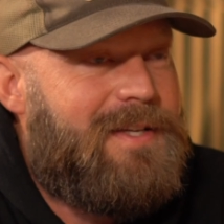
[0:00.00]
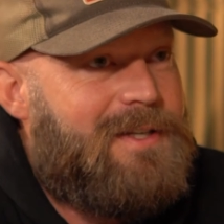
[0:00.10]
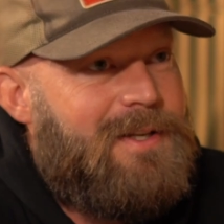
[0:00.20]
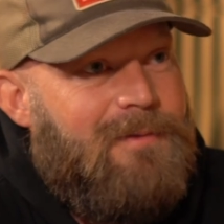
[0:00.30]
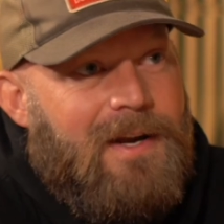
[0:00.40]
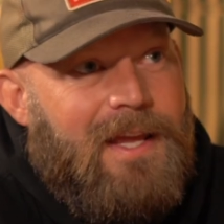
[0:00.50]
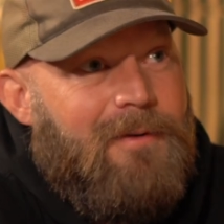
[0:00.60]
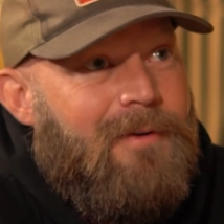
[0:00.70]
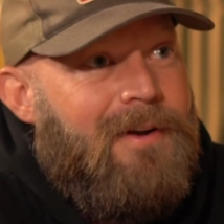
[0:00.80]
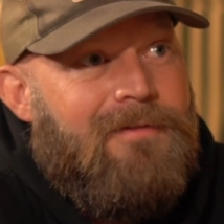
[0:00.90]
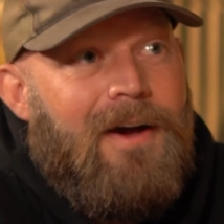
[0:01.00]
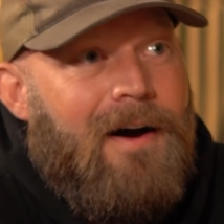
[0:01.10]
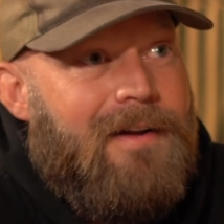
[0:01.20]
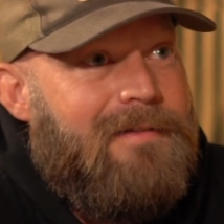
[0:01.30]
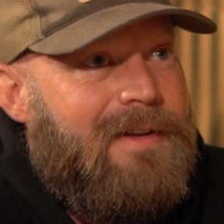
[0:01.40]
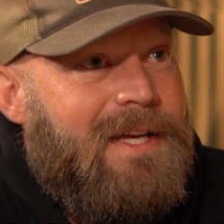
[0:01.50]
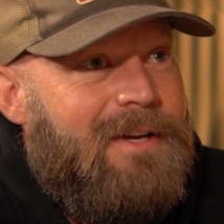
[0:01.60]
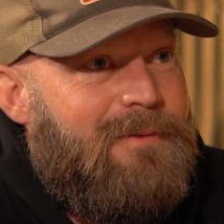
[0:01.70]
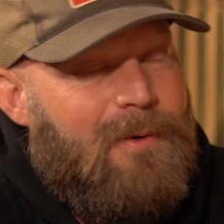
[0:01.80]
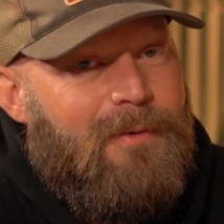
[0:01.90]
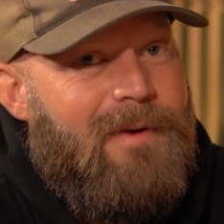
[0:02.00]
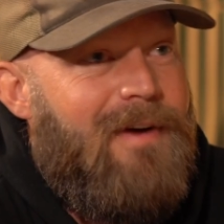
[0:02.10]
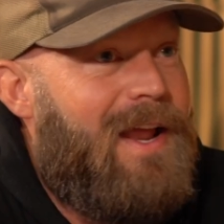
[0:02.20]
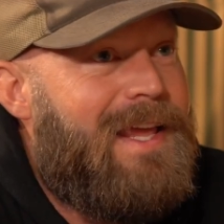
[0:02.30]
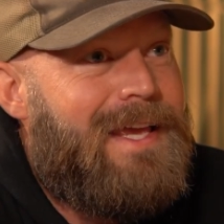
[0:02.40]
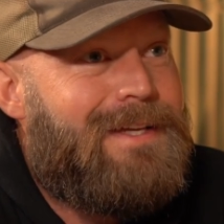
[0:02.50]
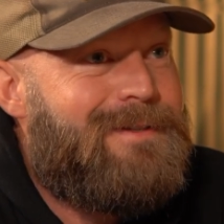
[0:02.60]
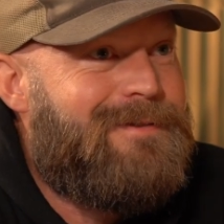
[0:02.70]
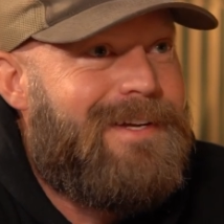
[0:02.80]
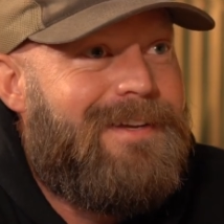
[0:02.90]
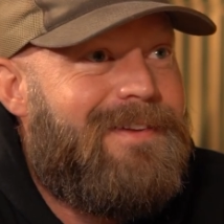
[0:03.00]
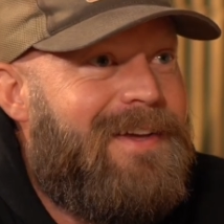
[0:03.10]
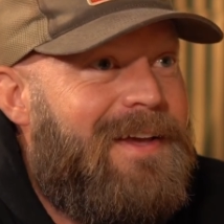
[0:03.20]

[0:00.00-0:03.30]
essentially want to get rid of God. We're rewriting history.